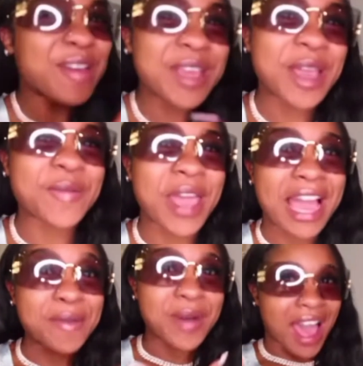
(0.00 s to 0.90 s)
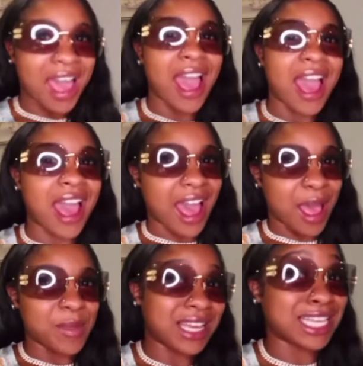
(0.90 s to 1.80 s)
Let me get back. I'm hot, hot,
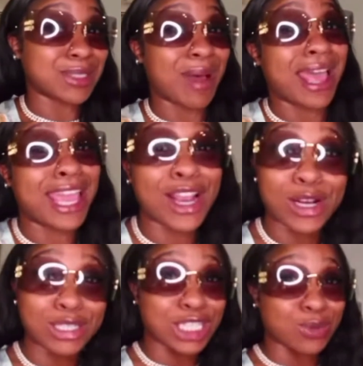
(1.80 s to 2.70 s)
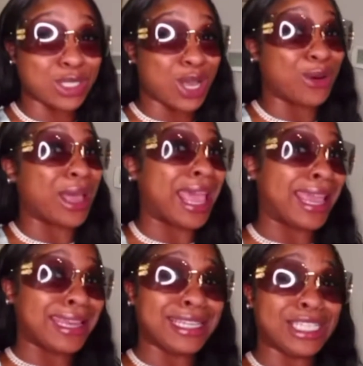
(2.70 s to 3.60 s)
hot because my air just was on
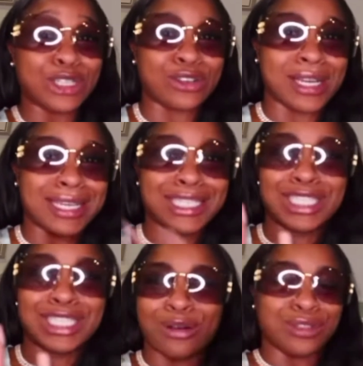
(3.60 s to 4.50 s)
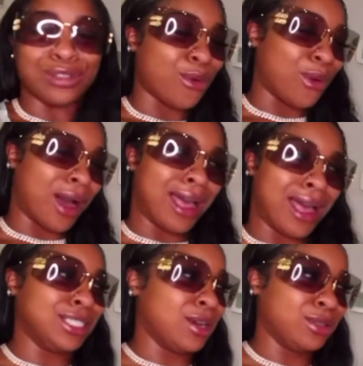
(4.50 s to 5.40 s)
80 degrees. Don't know
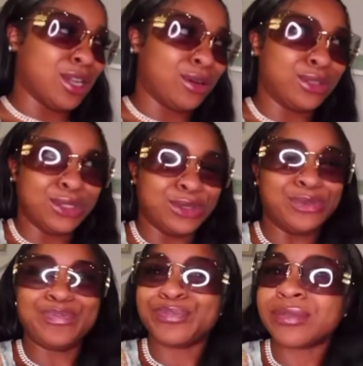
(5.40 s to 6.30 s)
why. Don't know mm.